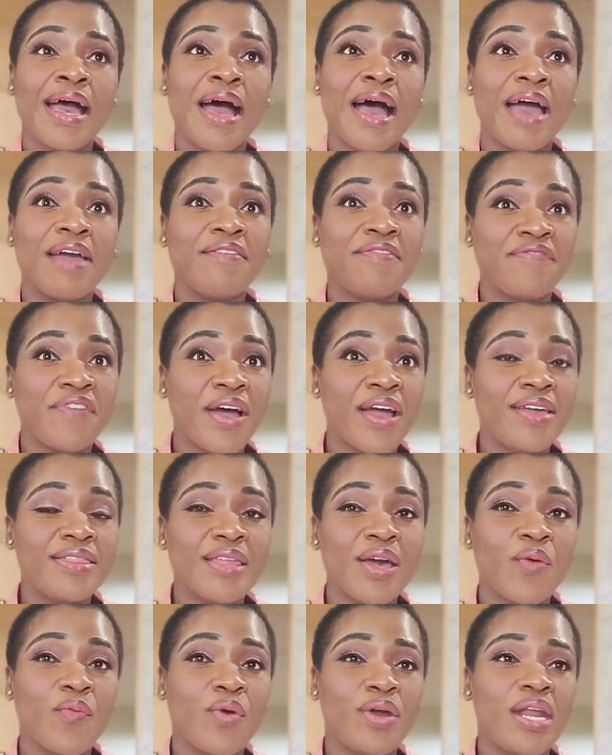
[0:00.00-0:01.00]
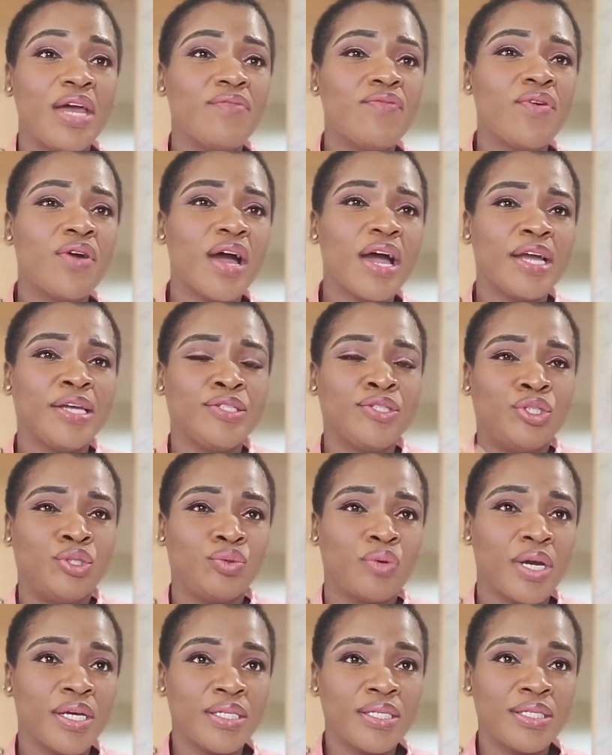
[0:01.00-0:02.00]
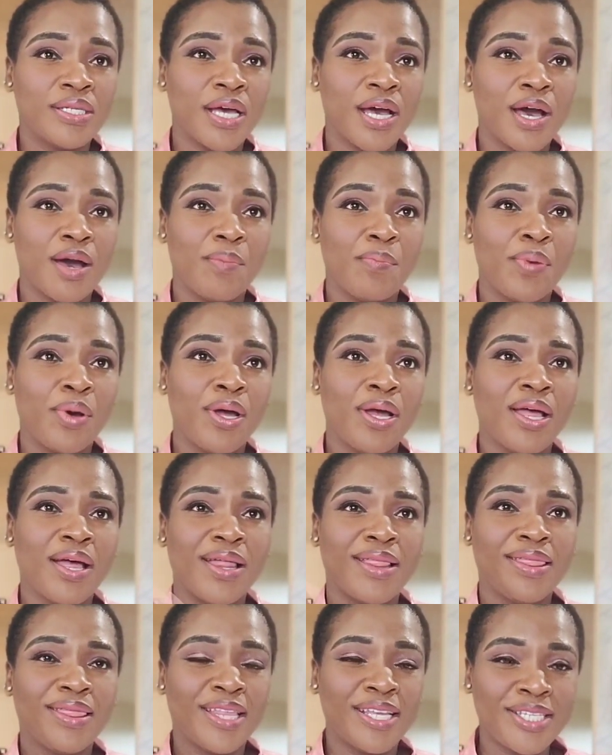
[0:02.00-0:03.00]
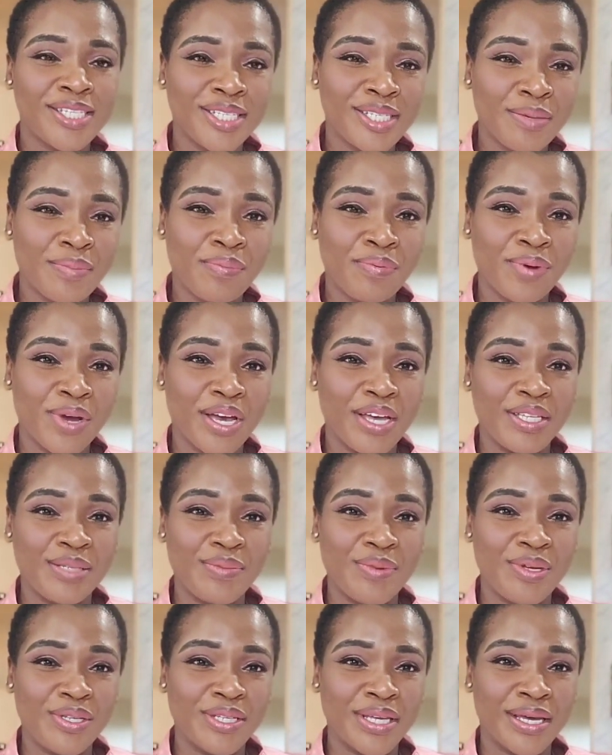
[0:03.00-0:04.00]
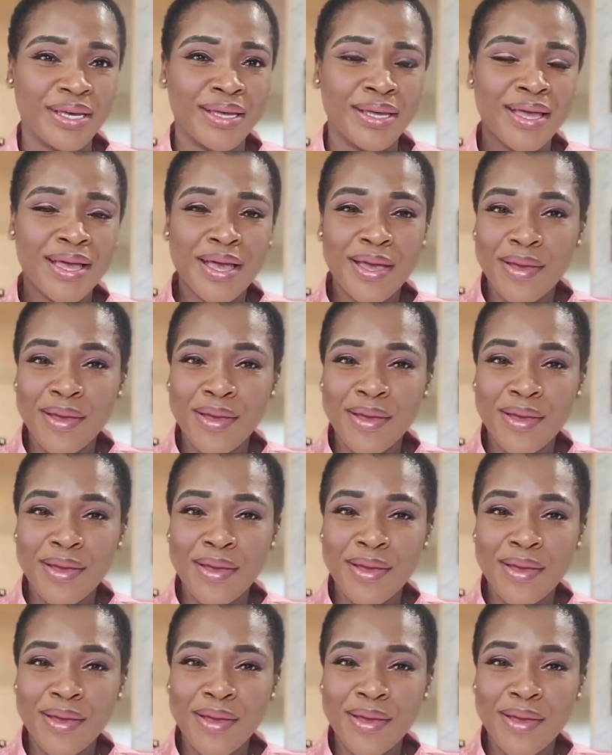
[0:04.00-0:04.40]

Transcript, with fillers: I find that whenever I dress up, listen to praise music,